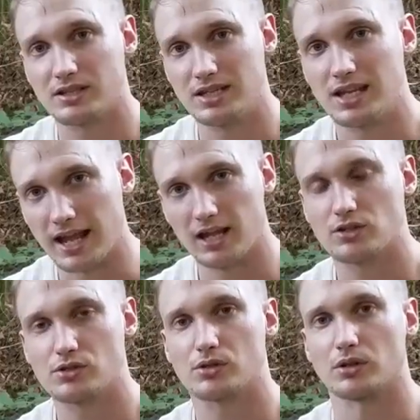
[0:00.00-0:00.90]
the
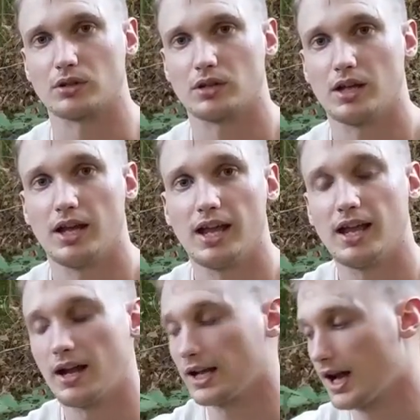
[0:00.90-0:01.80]
answer.
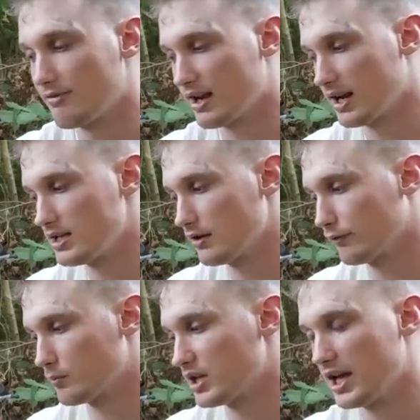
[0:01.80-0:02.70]
And I got that idea
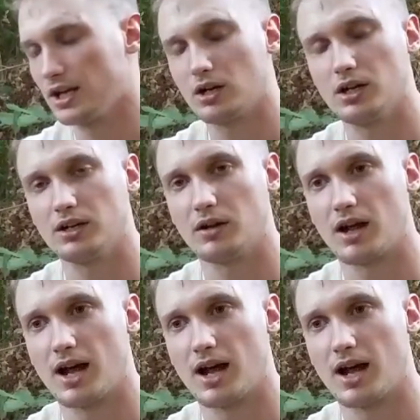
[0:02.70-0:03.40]
from Jaeger and